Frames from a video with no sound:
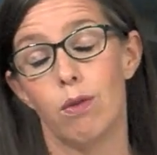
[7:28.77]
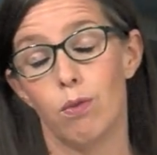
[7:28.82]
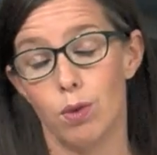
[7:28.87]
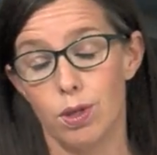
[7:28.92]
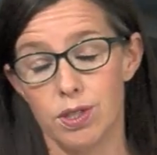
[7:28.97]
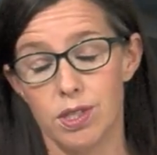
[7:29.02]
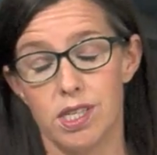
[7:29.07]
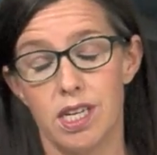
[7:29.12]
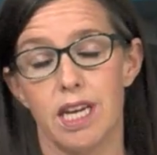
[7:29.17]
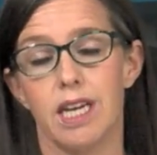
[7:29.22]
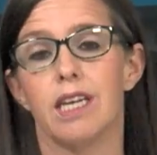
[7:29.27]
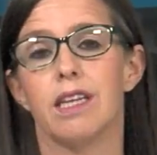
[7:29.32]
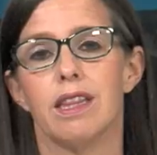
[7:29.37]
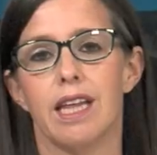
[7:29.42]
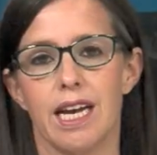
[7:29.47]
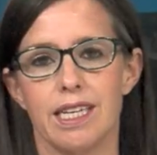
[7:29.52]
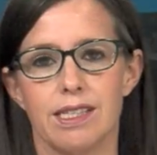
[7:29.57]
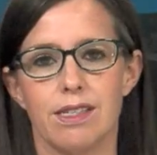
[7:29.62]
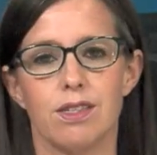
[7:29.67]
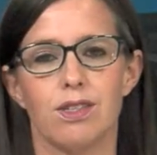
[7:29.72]
We'll see.
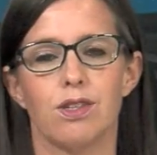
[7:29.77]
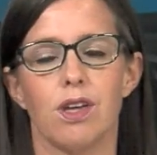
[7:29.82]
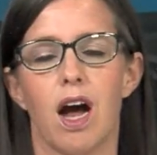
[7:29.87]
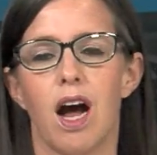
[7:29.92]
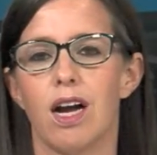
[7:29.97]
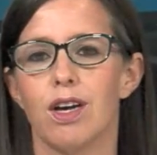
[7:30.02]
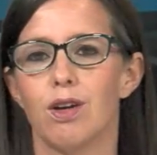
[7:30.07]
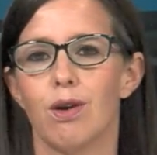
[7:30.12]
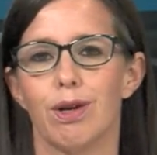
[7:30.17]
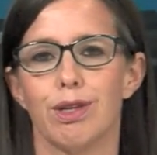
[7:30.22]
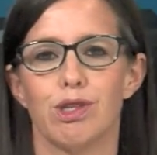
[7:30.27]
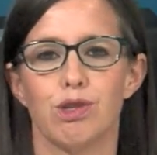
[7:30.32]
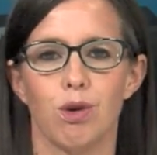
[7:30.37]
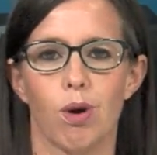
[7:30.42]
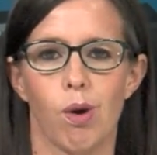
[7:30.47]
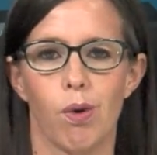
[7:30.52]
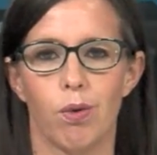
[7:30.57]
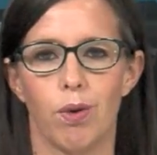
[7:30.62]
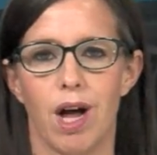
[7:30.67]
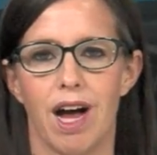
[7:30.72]
That's an ongoing
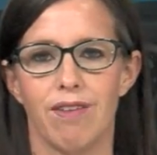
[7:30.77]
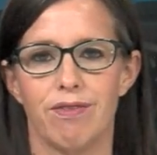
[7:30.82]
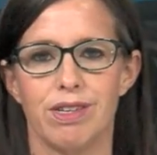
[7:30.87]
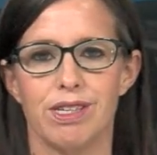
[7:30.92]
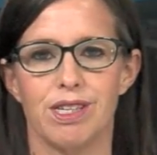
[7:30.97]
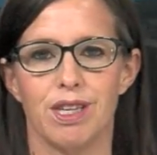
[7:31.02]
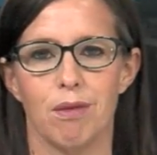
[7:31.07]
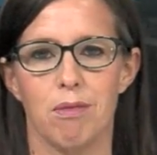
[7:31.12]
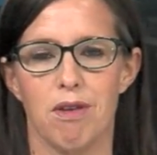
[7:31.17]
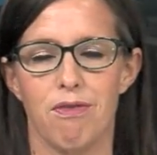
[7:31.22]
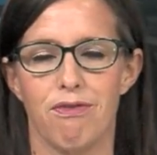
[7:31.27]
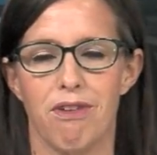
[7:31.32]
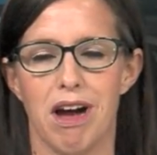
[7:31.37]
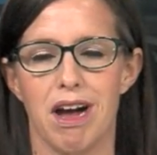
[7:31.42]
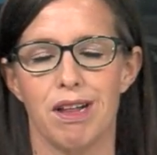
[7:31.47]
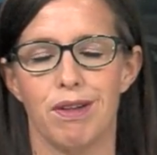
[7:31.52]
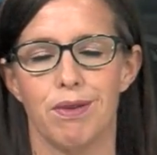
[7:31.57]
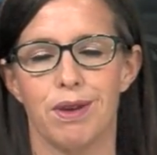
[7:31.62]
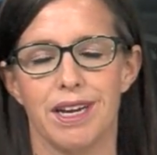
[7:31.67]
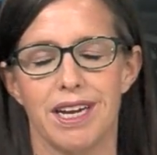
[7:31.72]
story we'll obviously be
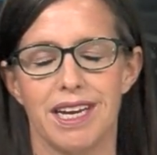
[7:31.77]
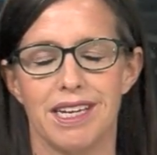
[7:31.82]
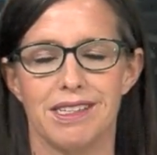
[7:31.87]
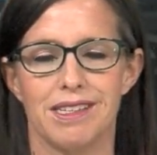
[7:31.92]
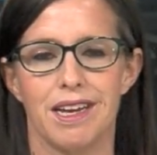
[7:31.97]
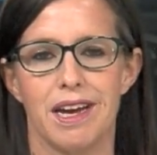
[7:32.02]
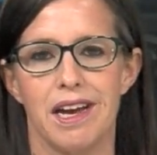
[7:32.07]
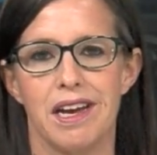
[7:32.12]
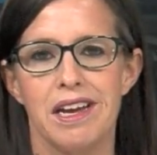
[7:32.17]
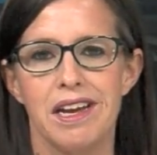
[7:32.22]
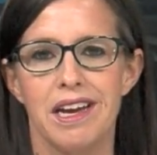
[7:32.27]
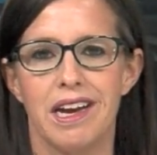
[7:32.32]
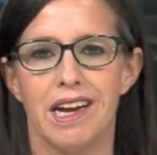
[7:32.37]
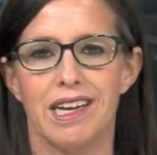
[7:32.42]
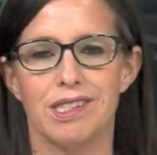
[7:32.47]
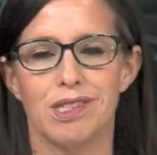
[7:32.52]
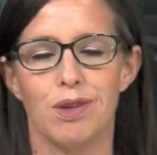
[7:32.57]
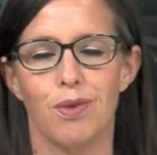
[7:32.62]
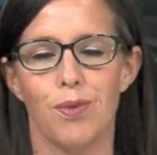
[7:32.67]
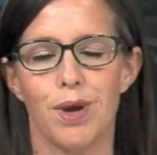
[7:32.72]
following as, uh,
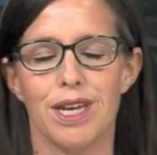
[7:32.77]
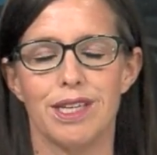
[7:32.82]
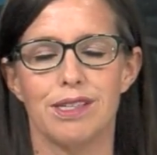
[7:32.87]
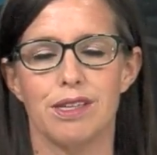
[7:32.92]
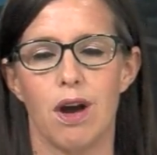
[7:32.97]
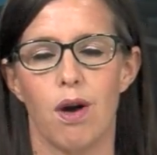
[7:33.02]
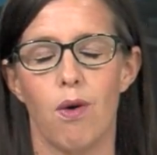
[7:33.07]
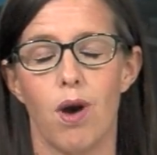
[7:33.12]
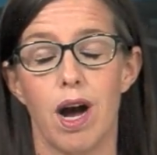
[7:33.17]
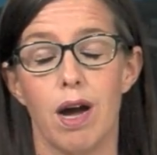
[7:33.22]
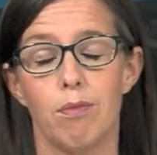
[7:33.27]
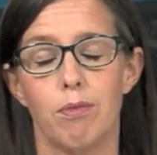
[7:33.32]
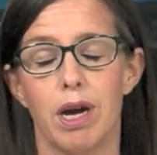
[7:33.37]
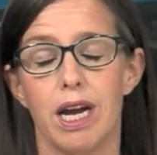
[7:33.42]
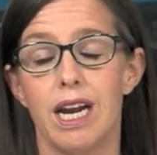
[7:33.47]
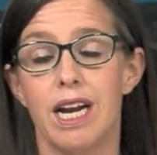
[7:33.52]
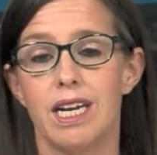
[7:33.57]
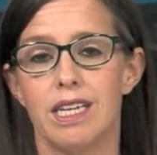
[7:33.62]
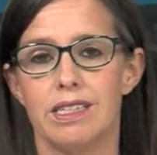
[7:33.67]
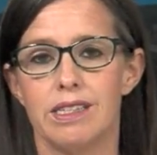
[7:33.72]
as the weeks go on.
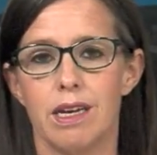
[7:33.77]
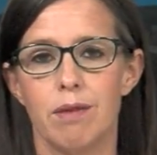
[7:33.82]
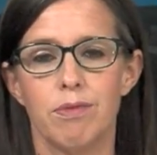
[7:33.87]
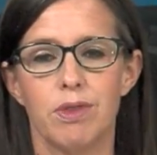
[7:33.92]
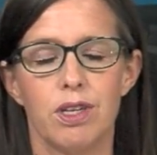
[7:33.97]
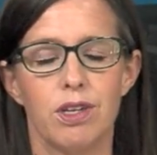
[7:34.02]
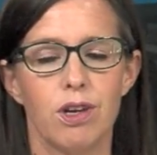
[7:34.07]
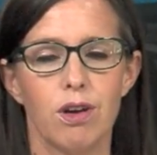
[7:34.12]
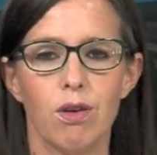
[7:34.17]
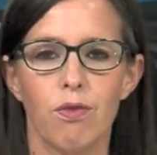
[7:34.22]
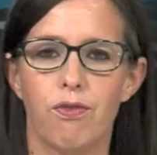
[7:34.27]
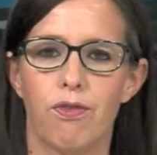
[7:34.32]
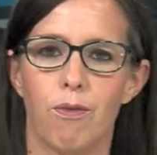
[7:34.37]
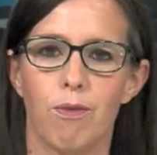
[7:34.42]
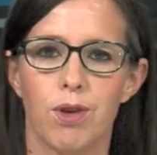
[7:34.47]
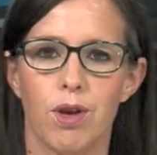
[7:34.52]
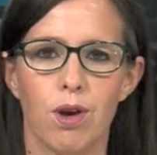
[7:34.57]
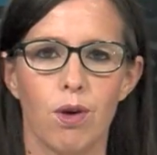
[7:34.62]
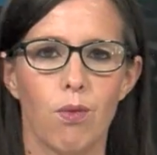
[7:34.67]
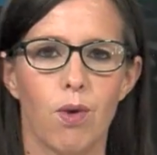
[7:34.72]
But something you're,
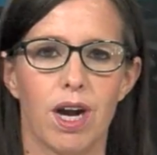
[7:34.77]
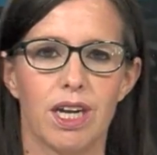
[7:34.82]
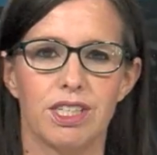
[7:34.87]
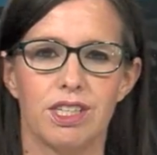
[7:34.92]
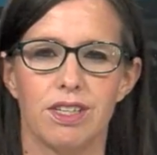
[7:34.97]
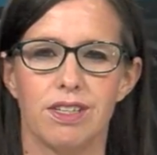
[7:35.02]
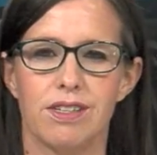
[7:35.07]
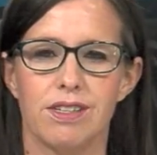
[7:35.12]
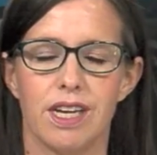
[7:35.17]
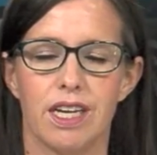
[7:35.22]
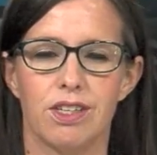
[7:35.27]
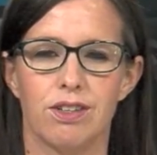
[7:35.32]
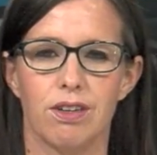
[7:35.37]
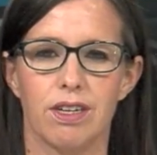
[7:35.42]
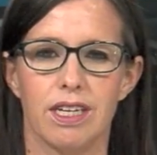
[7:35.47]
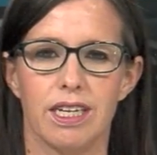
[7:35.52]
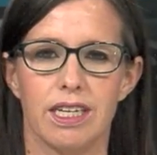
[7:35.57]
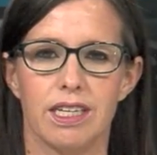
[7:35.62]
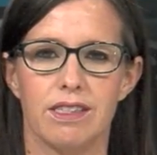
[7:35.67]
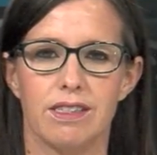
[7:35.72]
you're watching,
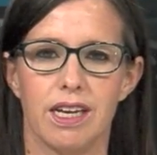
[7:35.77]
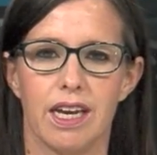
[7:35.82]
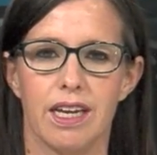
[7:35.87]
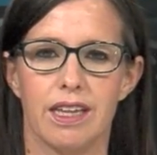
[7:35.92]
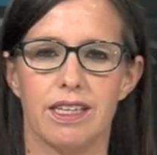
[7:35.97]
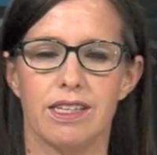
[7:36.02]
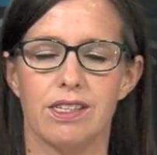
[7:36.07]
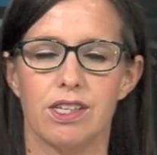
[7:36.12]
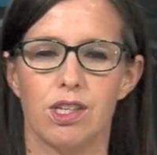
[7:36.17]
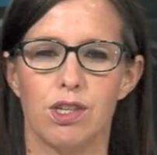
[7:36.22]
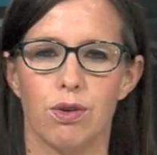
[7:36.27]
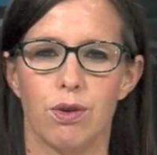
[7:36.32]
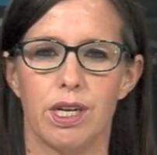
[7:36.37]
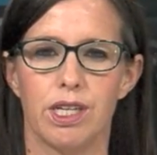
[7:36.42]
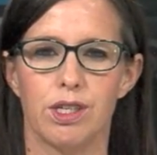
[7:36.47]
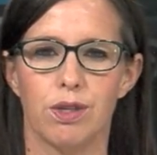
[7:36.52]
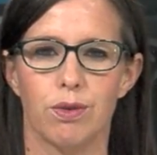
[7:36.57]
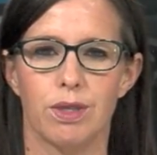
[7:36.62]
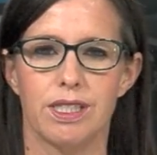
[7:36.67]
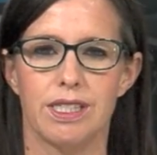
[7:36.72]
Cedric, is uh, the
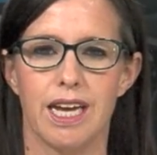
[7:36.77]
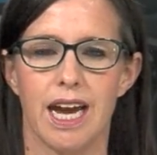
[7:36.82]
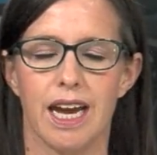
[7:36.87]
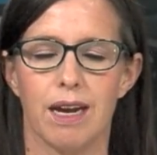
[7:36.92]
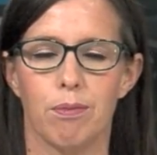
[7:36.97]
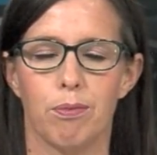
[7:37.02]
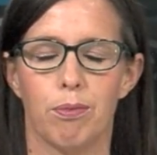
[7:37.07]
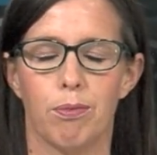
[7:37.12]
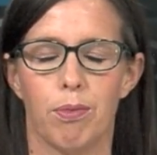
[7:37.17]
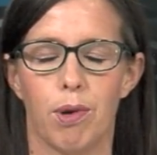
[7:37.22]
situation with Dak